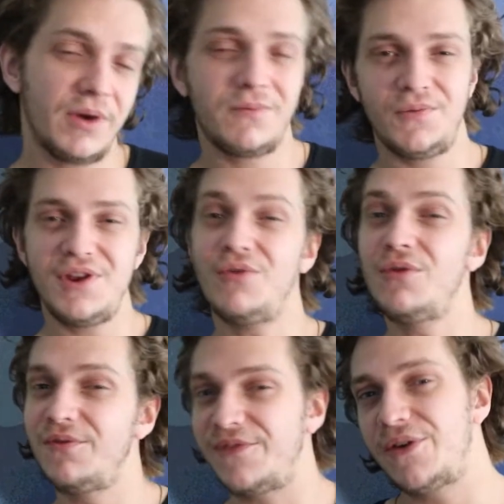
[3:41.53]
but we're
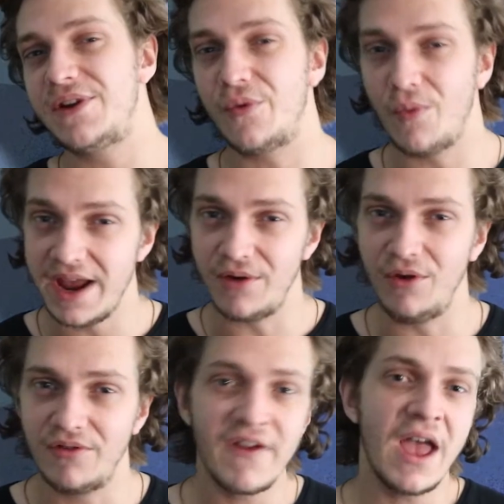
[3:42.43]
all very aware
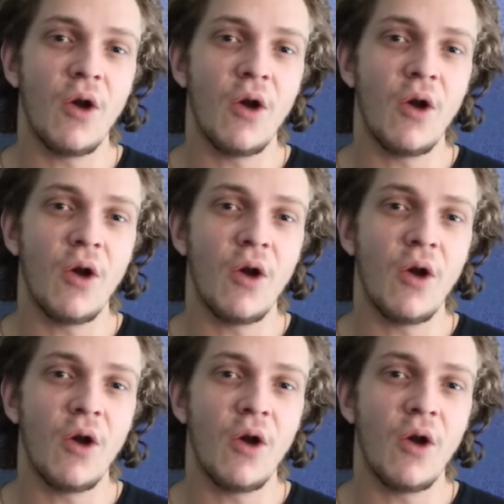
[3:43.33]
of,